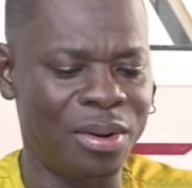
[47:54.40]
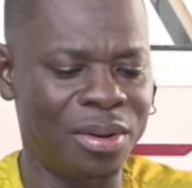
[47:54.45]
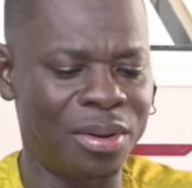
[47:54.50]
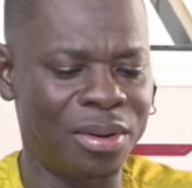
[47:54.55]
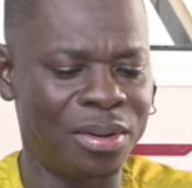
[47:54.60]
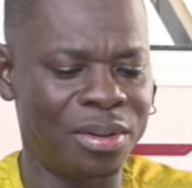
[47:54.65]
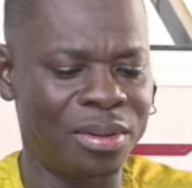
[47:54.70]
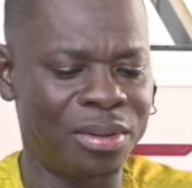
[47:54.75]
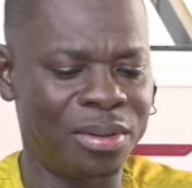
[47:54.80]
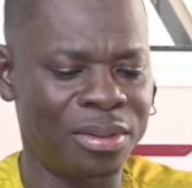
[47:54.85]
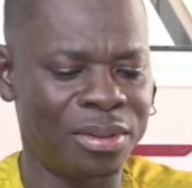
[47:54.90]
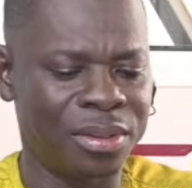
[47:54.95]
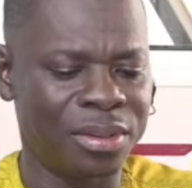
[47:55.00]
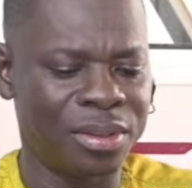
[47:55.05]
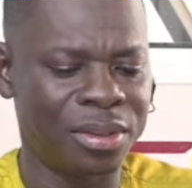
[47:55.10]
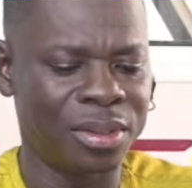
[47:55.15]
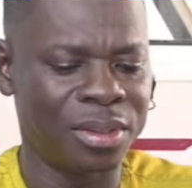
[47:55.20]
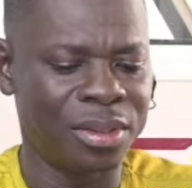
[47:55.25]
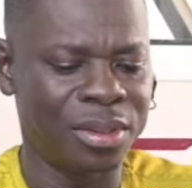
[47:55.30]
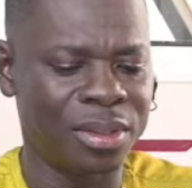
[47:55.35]

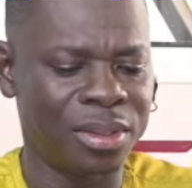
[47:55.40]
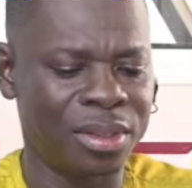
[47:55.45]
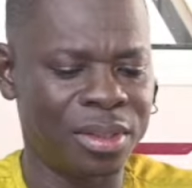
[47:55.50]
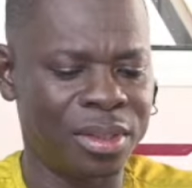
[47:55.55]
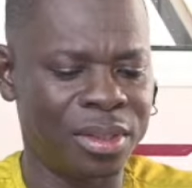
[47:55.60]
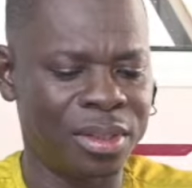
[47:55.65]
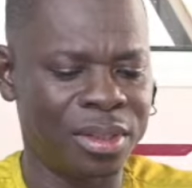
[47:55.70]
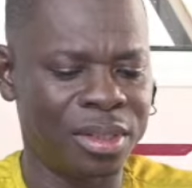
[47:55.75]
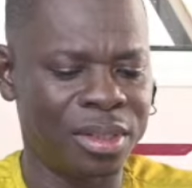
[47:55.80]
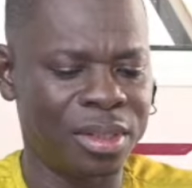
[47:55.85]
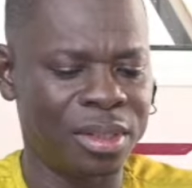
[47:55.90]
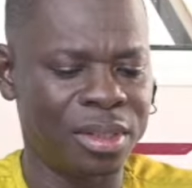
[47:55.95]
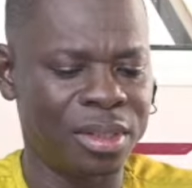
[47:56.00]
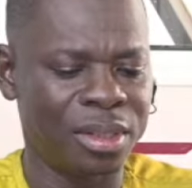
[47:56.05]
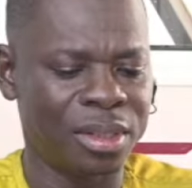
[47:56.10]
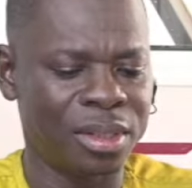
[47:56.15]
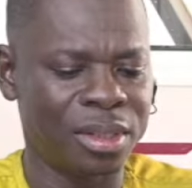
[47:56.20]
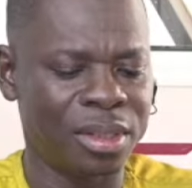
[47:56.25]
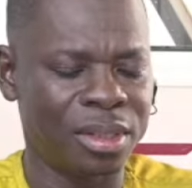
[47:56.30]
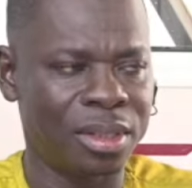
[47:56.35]
Nanya, no.
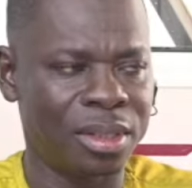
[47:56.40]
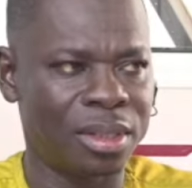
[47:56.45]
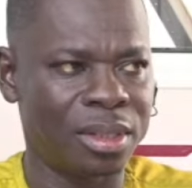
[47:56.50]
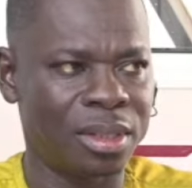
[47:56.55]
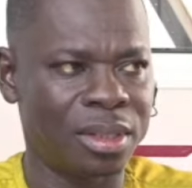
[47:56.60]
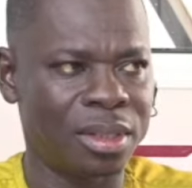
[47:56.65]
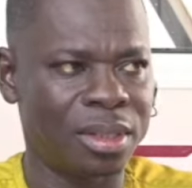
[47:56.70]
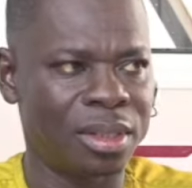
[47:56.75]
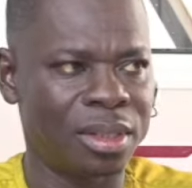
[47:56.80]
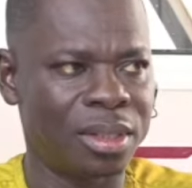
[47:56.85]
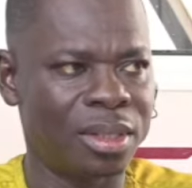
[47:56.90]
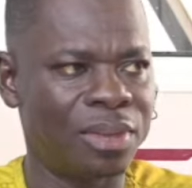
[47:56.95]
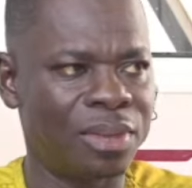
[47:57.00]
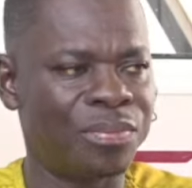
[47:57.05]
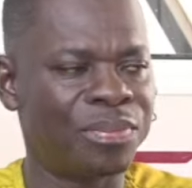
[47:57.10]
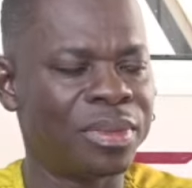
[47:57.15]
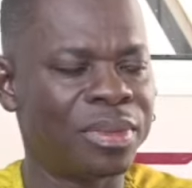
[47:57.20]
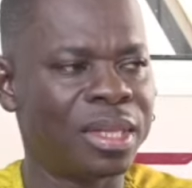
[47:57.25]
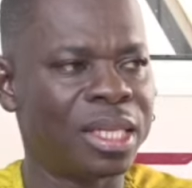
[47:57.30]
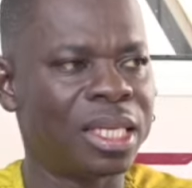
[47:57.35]

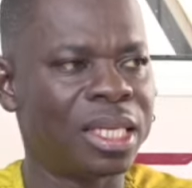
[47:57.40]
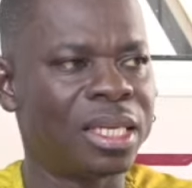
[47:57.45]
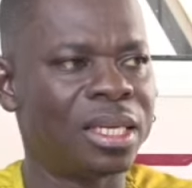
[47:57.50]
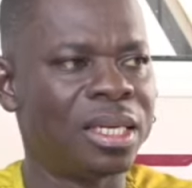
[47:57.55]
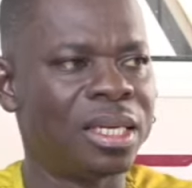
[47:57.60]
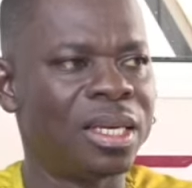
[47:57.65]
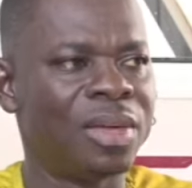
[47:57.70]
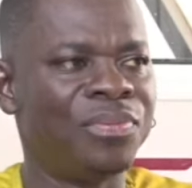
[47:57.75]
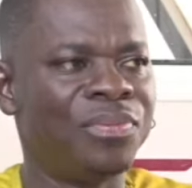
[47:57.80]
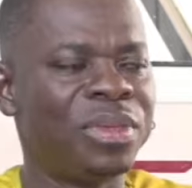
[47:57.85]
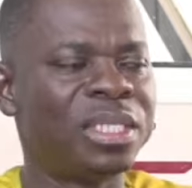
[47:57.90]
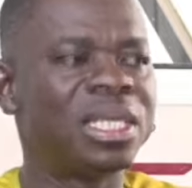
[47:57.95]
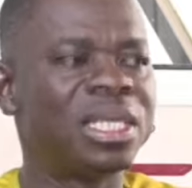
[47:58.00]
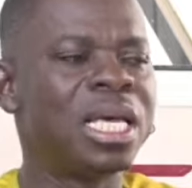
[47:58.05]
So now, yeah.